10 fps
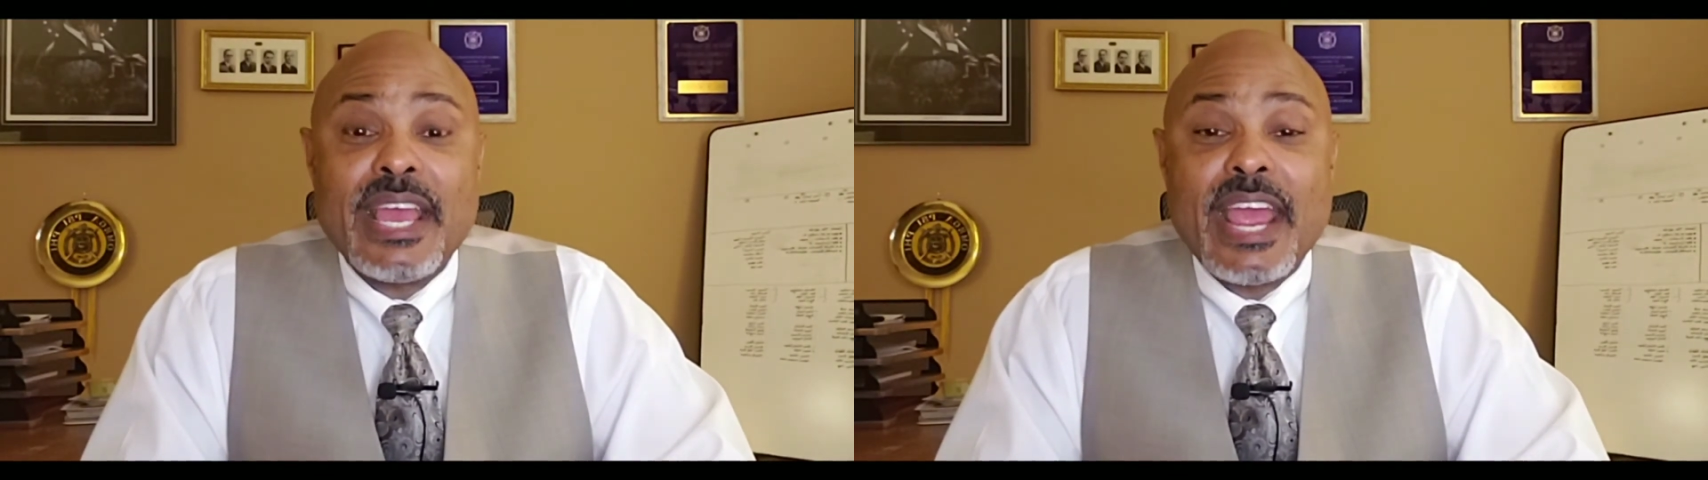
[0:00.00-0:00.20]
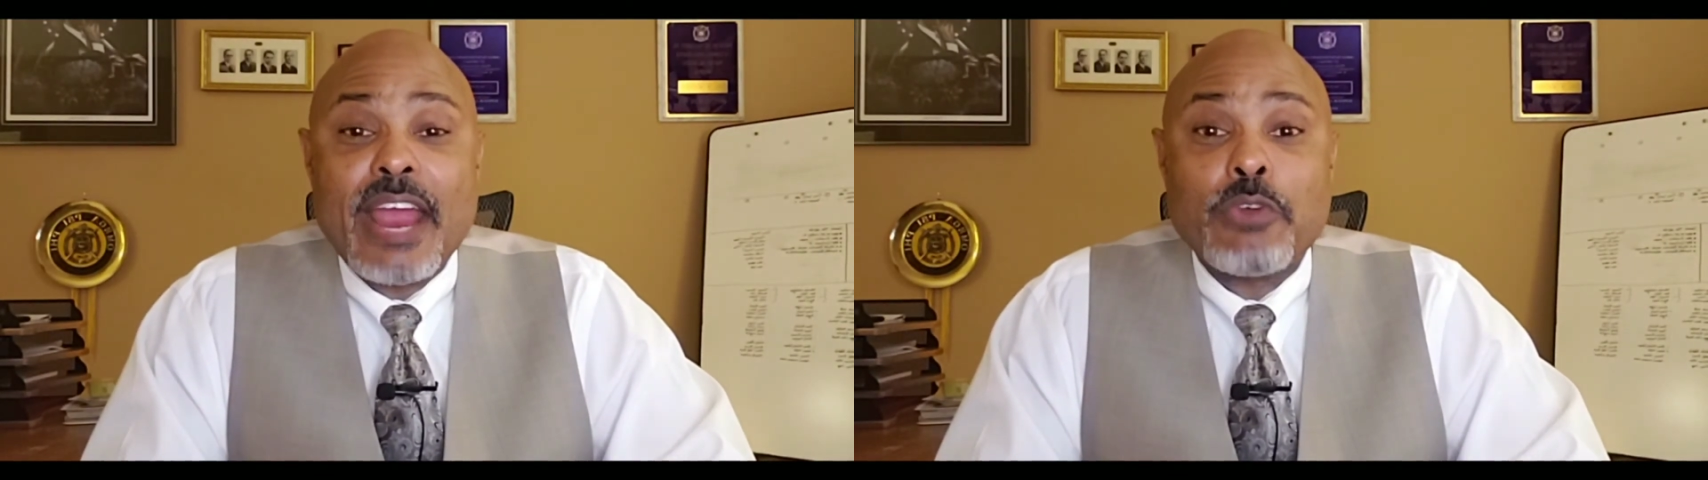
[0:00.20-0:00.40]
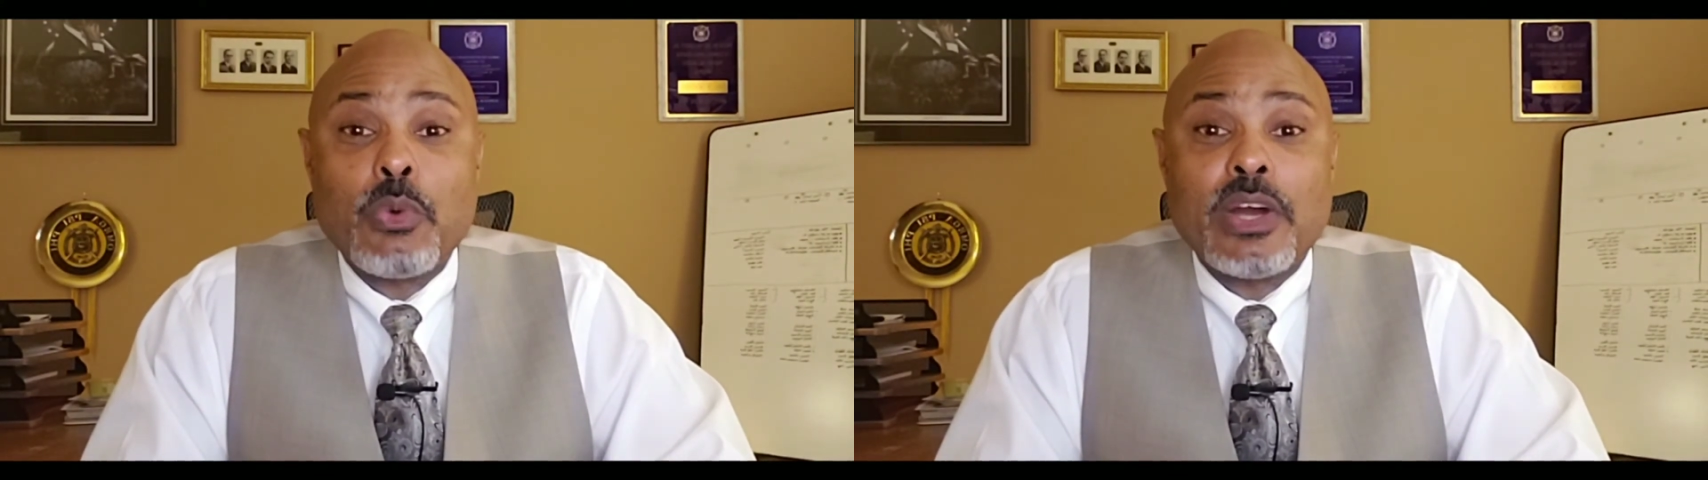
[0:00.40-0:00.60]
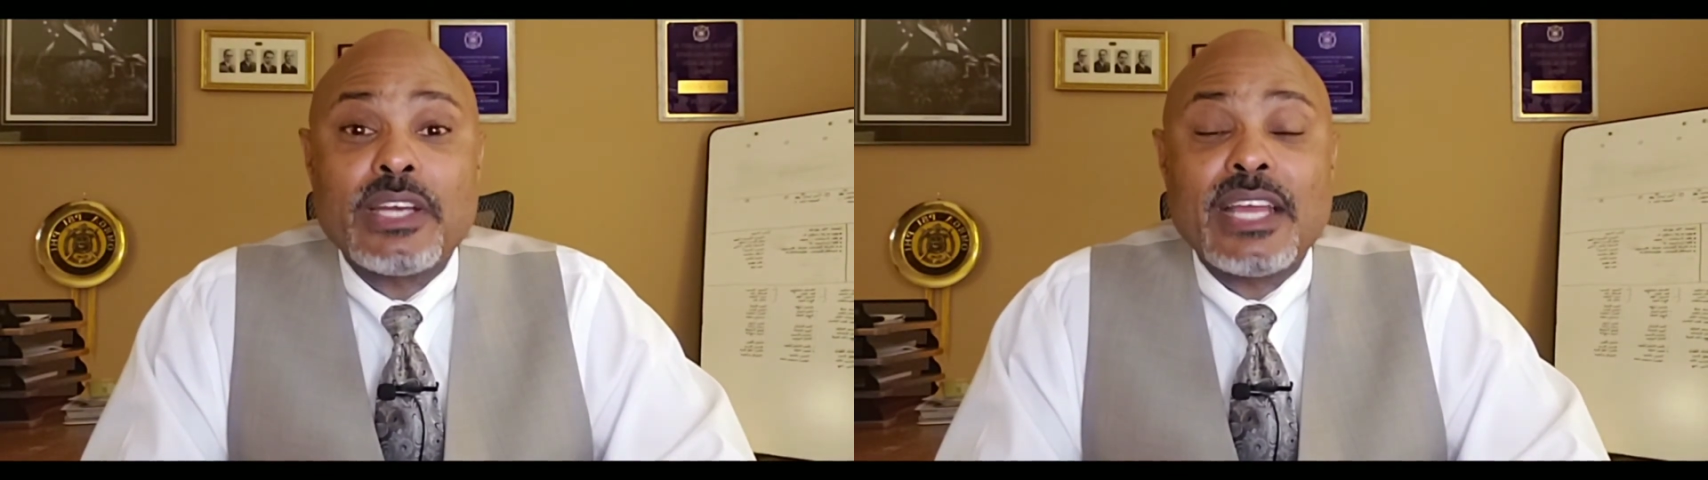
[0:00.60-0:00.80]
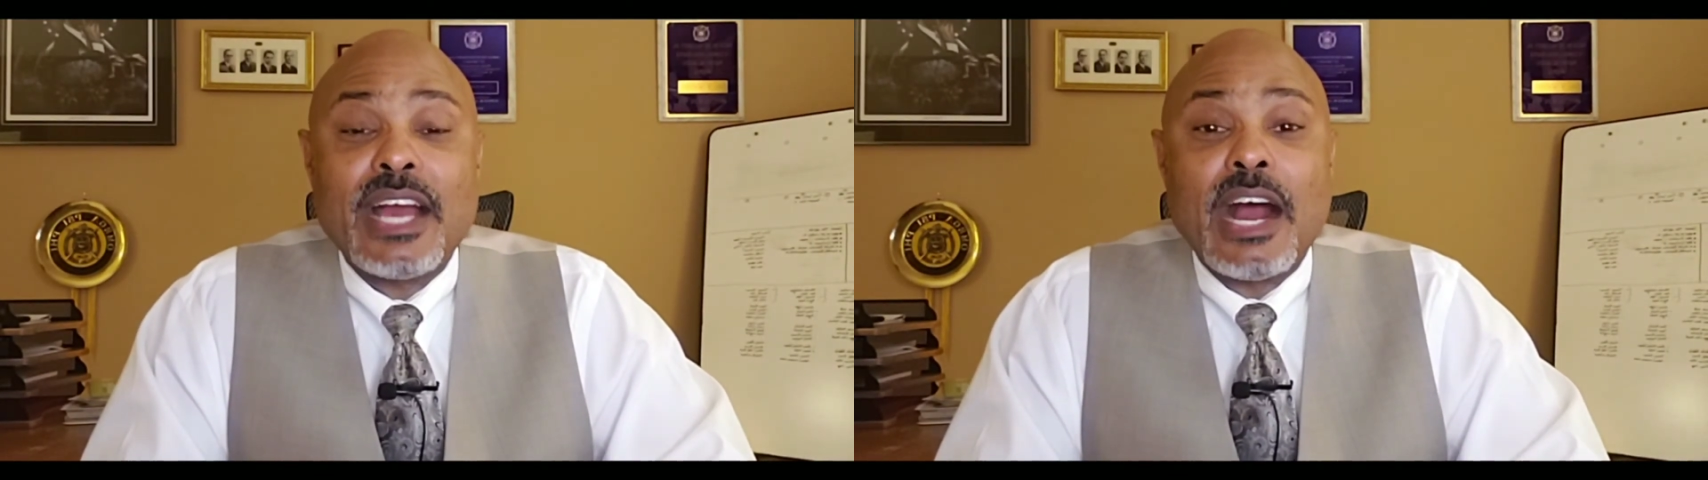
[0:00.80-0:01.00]

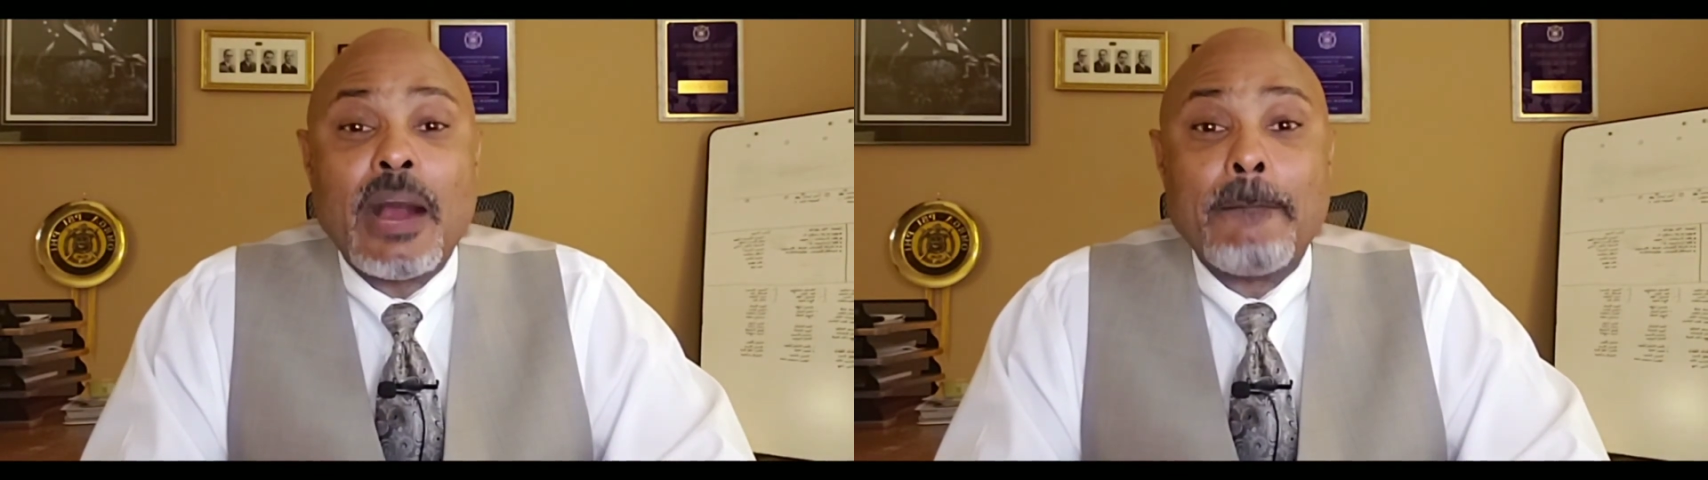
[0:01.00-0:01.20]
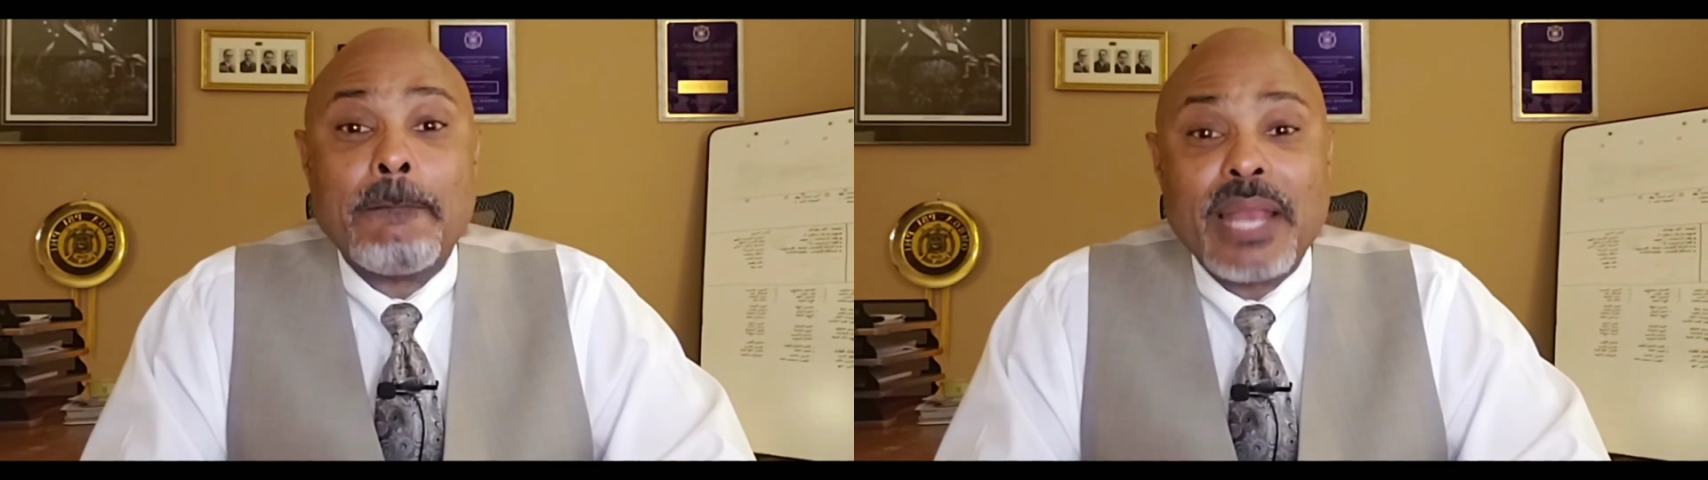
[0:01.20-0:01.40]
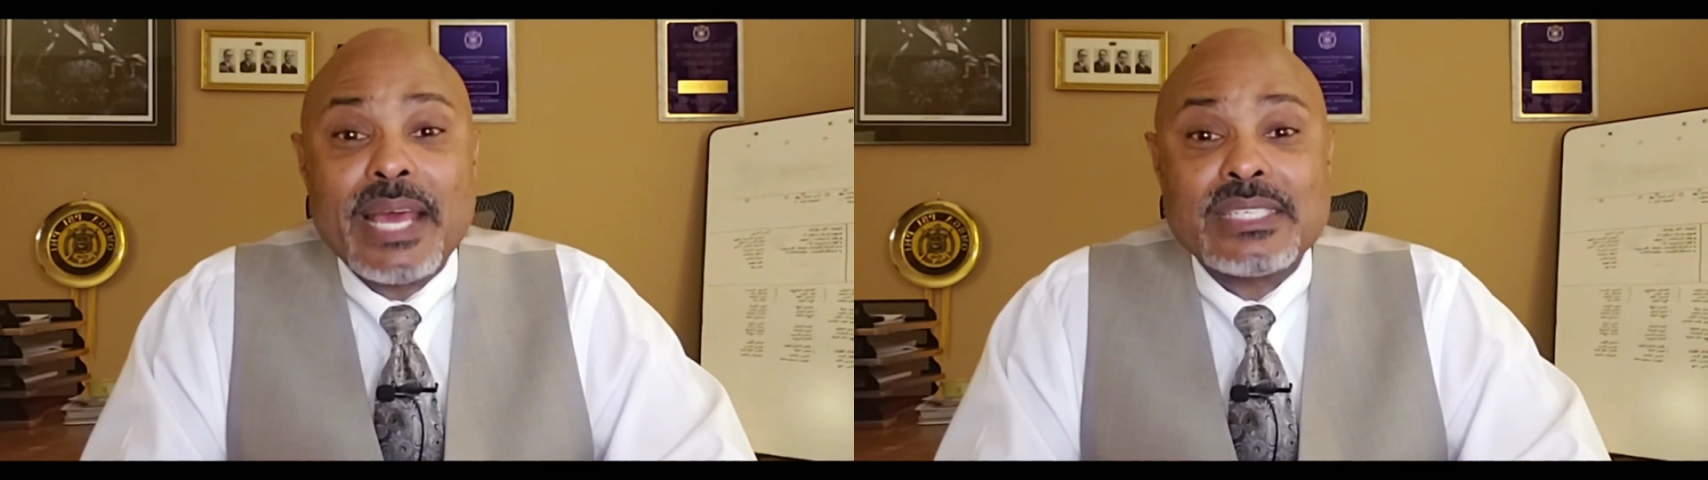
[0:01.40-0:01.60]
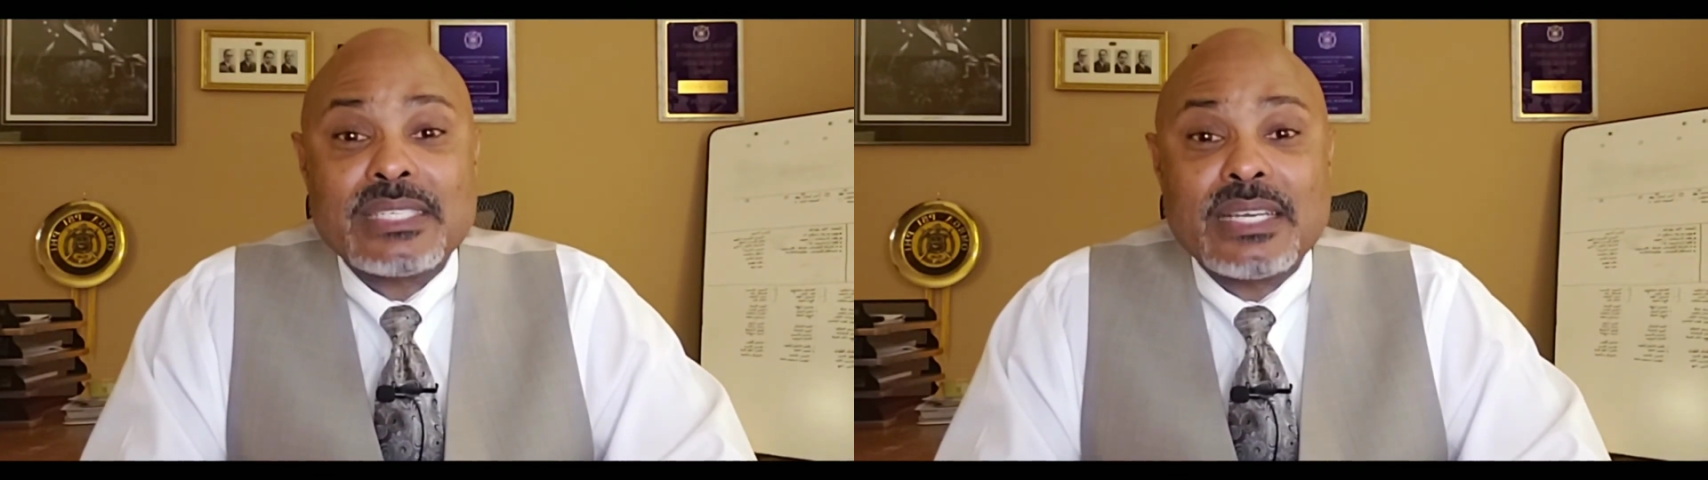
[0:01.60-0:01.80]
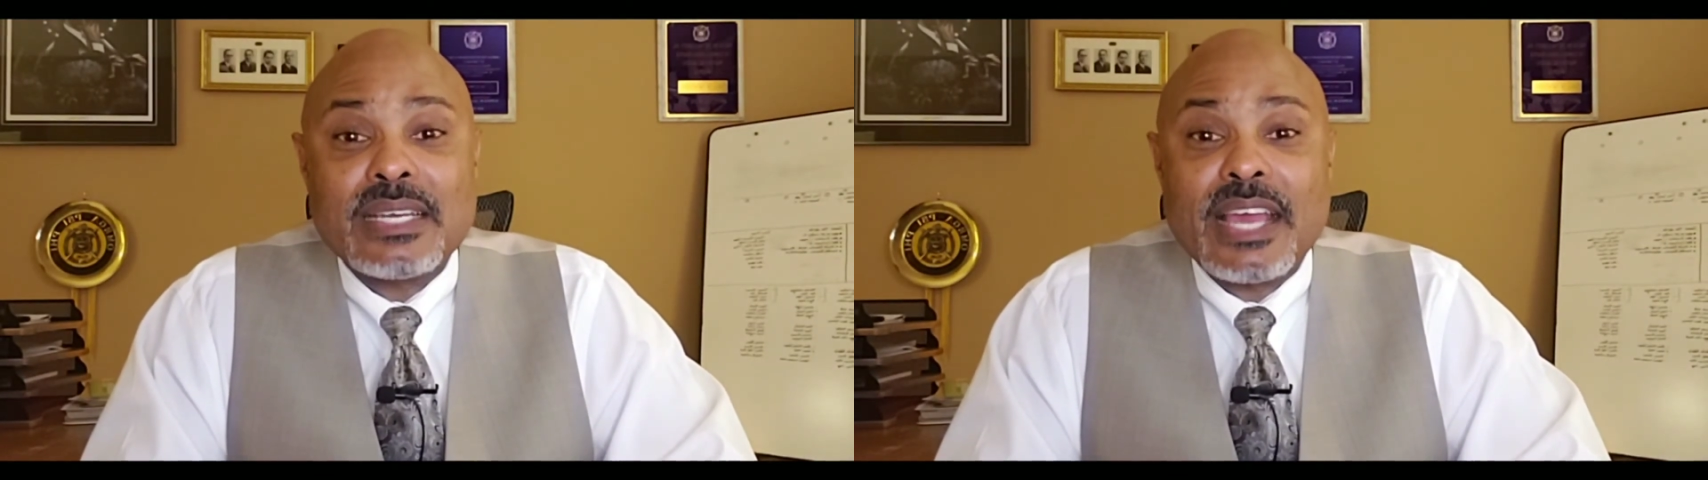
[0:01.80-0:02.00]
everyone a
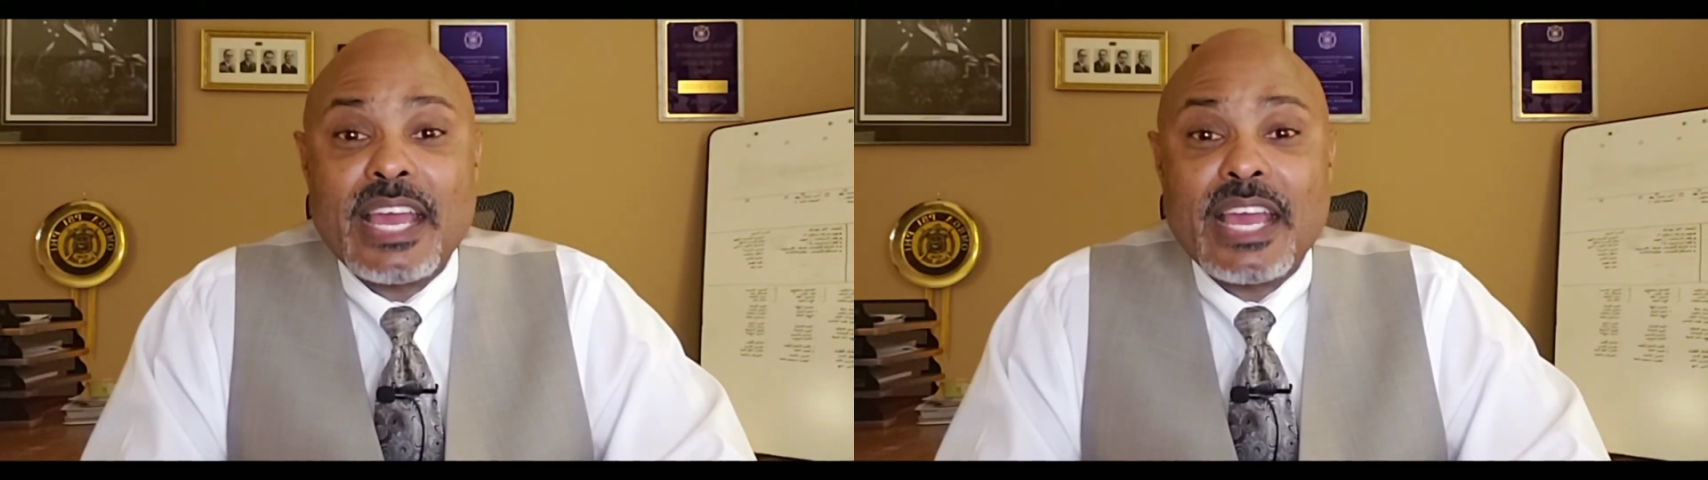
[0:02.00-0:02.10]
blessed